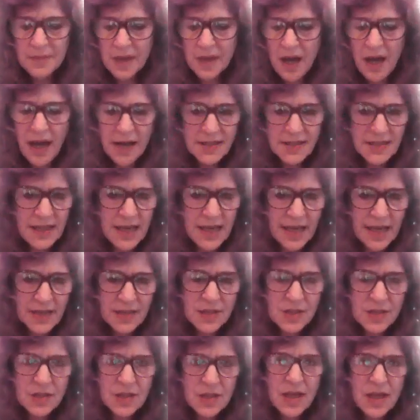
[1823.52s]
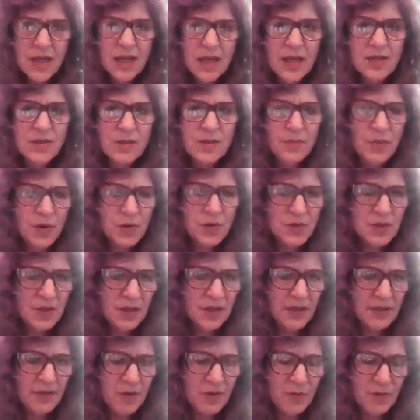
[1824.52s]
context is a
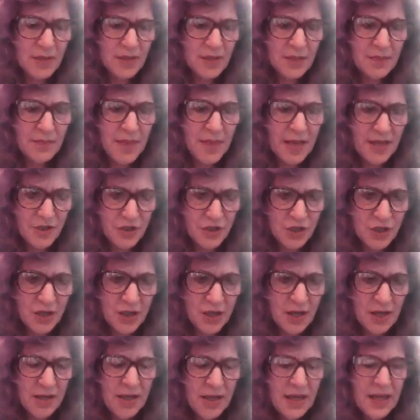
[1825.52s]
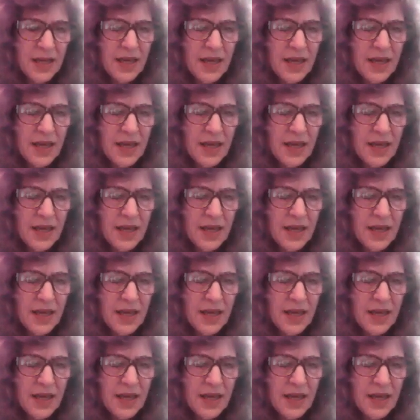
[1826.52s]
person living with dementia,